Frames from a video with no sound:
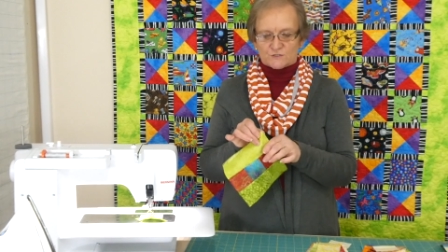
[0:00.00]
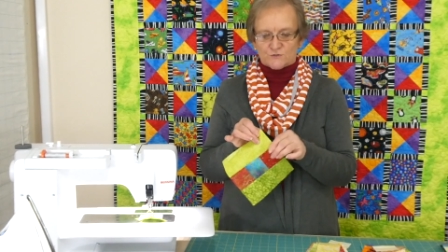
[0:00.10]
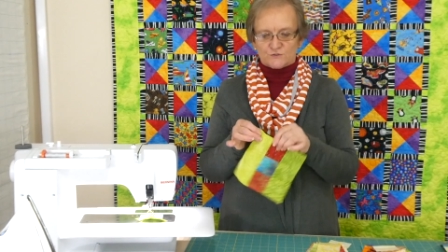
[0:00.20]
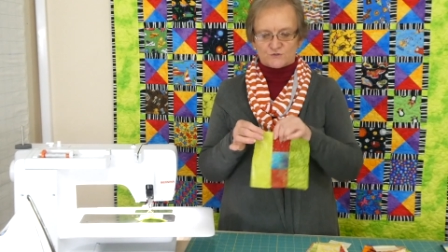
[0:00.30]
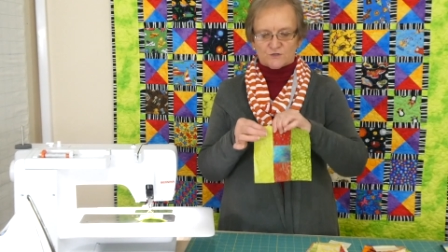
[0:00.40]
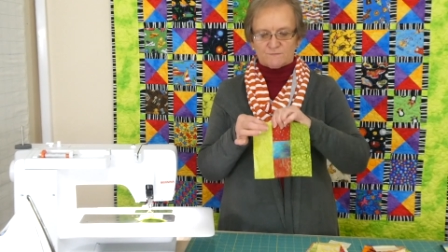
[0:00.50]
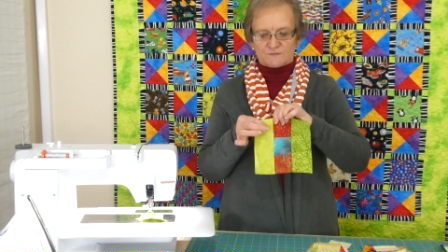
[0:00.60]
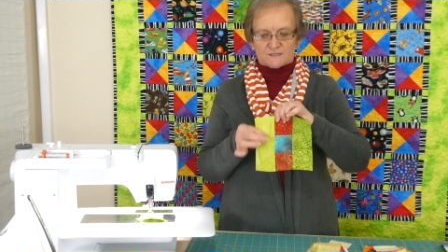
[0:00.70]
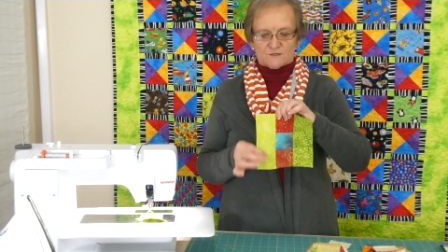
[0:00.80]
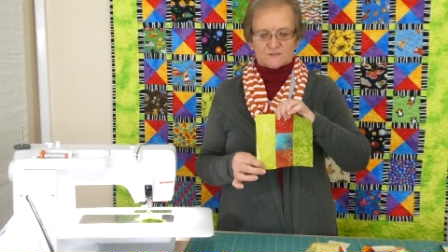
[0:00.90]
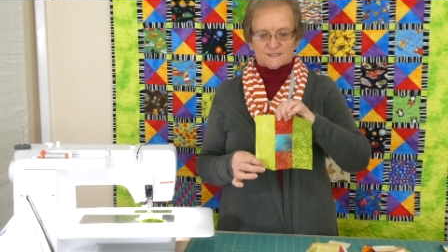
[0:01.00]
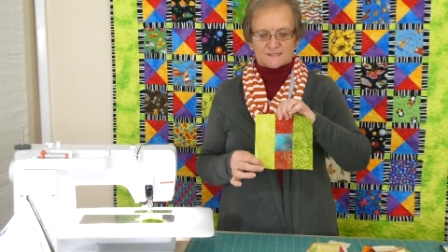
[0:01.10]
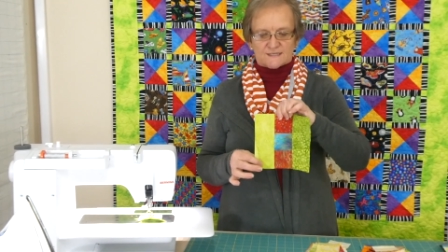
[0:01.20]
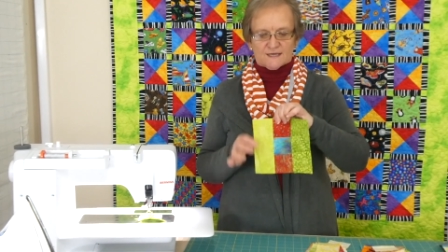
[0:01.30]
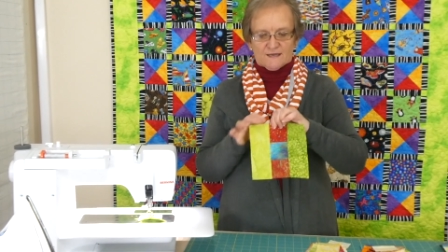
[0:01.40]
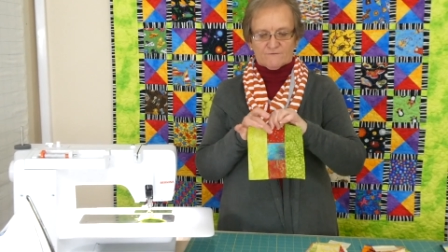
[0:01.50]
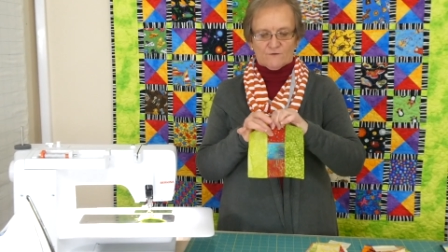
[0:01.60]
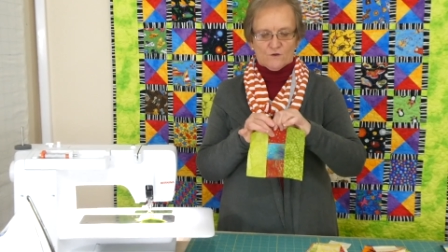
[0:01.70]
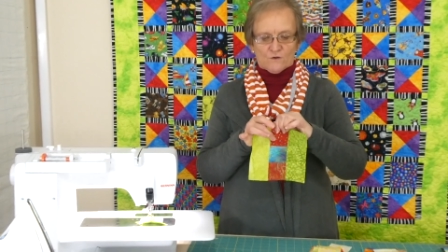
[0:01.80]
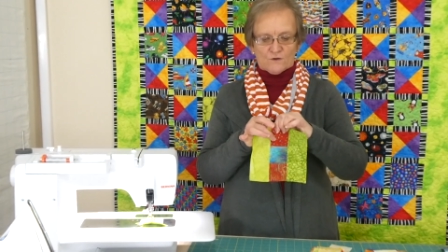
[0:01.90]
two strips that are six and a half
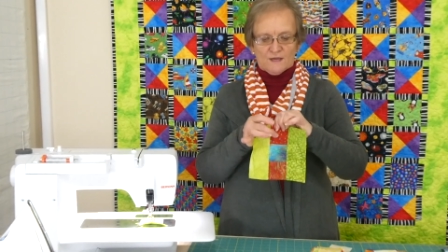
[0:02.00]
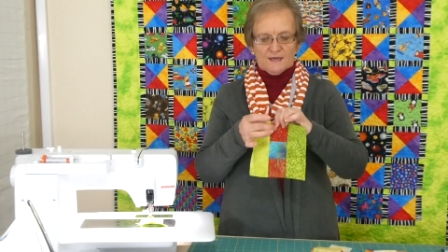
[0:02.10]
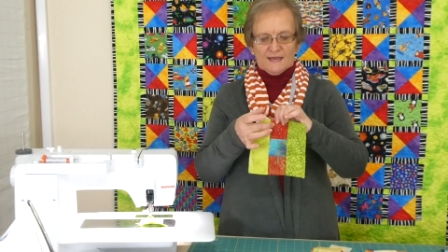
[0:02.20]
long